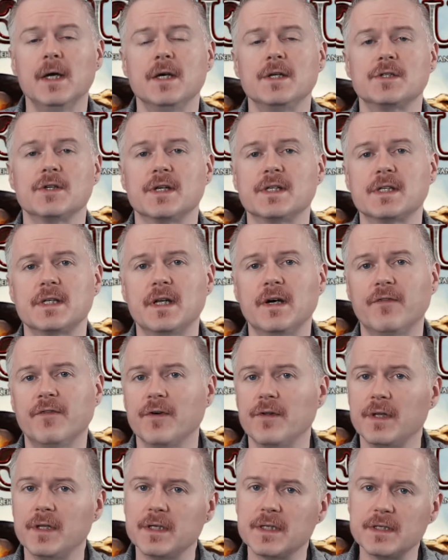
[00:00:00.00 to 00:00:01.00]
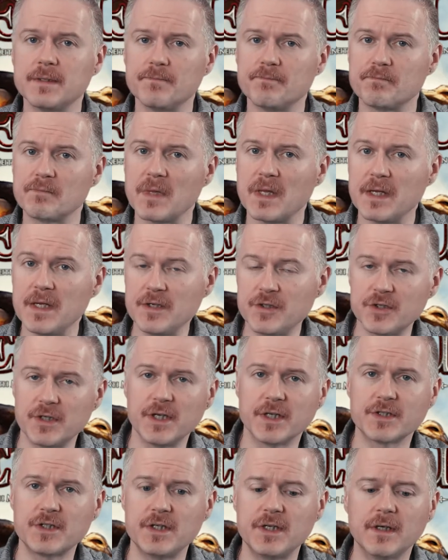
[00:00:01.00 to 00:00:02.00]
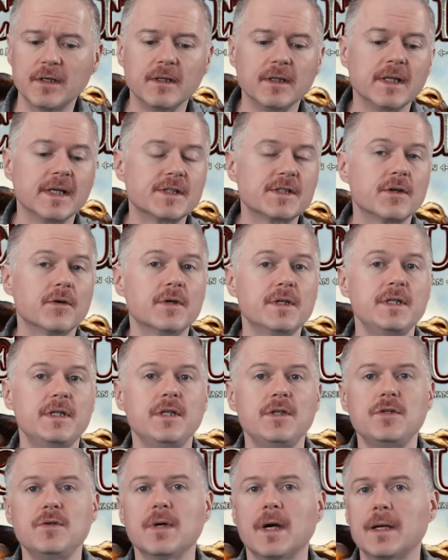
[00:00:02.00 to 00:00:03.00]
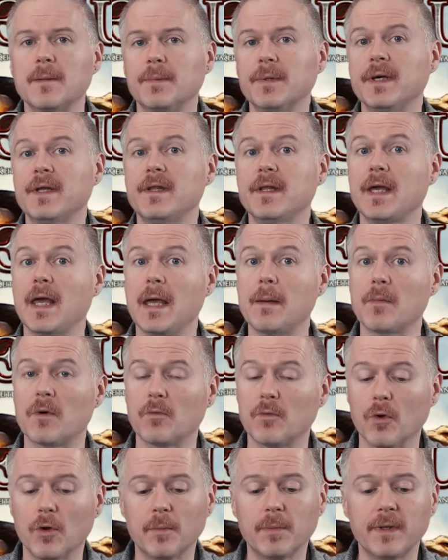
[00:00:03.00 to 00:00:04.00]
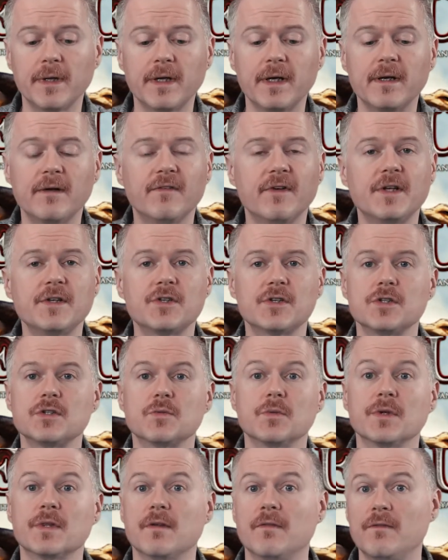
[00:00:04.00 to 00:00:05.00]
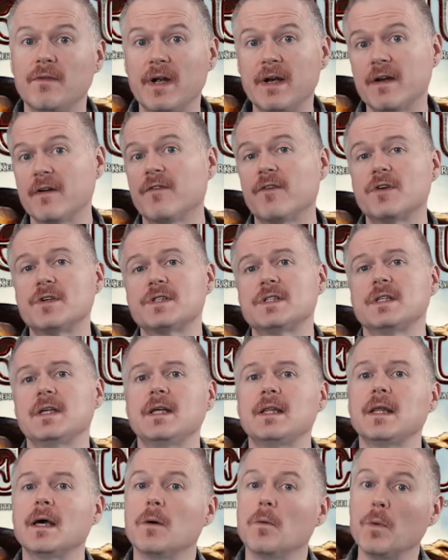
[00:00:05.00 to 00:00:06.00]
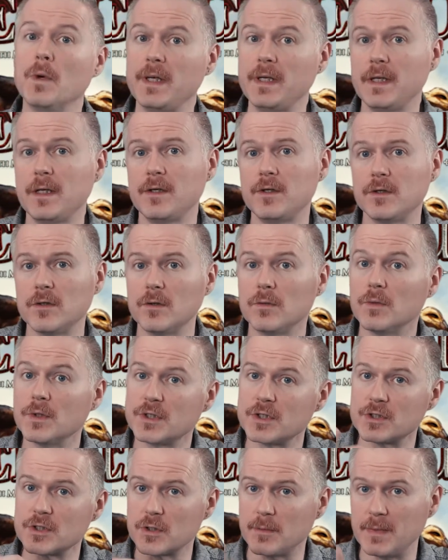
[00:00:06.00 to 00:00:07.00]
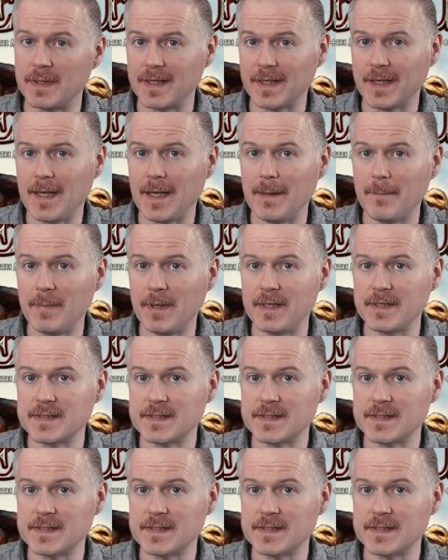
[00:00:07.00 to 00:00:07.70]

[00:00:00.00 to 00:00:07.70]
So that's enough of the introduction here. Let's go and teach you how to play the game of role-playing adventures with the very first thing that we need to do, which is gonna be the campaign